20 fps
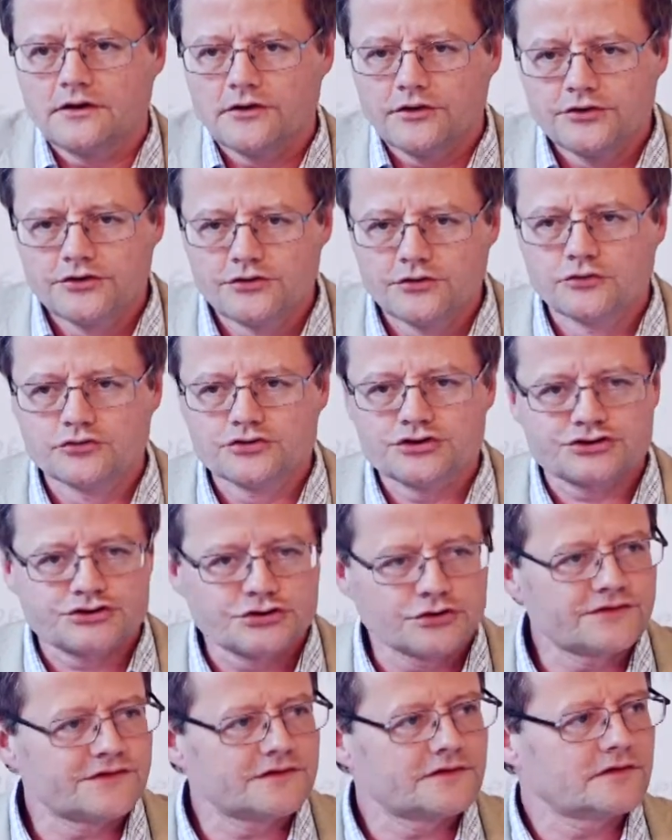you
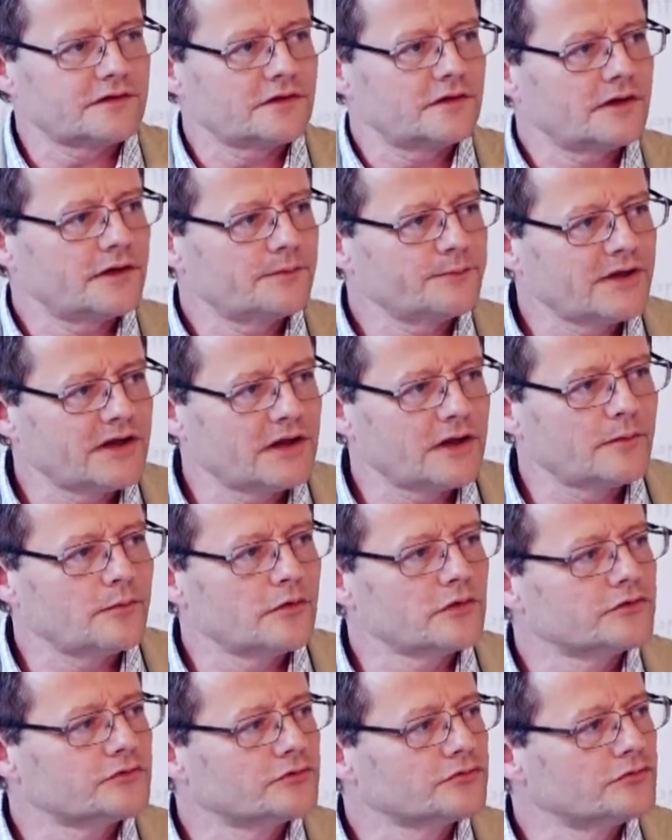should be
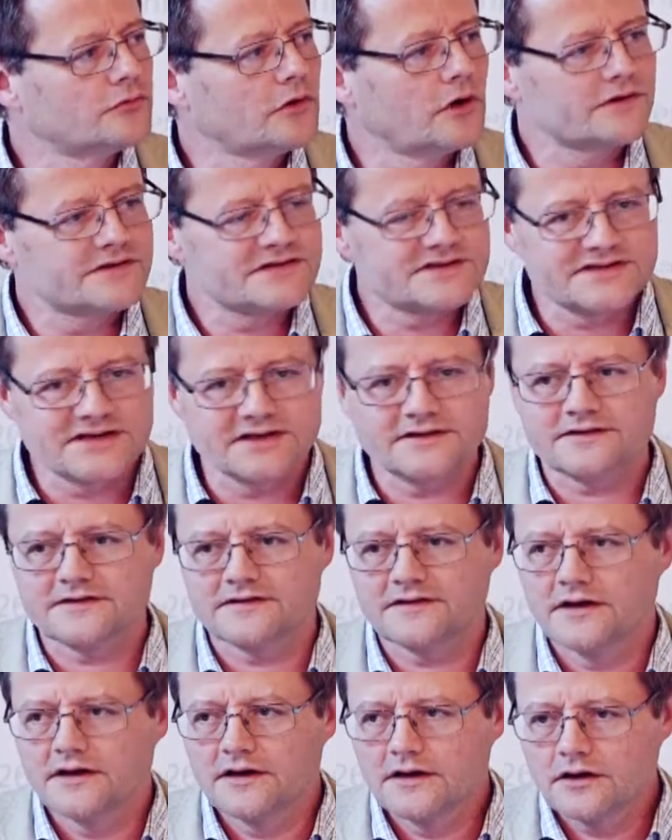able to sit